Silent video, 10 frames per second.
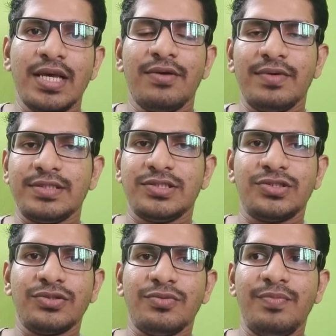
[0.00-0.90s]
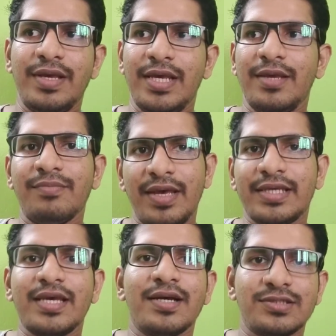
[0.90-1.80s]
which should be
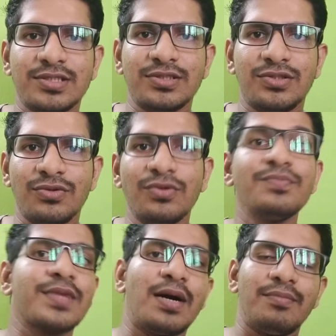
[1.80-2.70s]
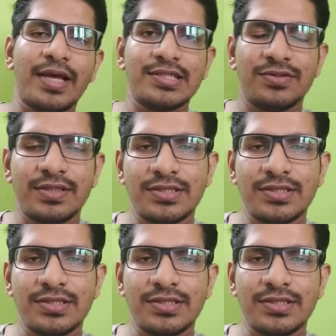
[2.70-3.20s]
making us to compliance with.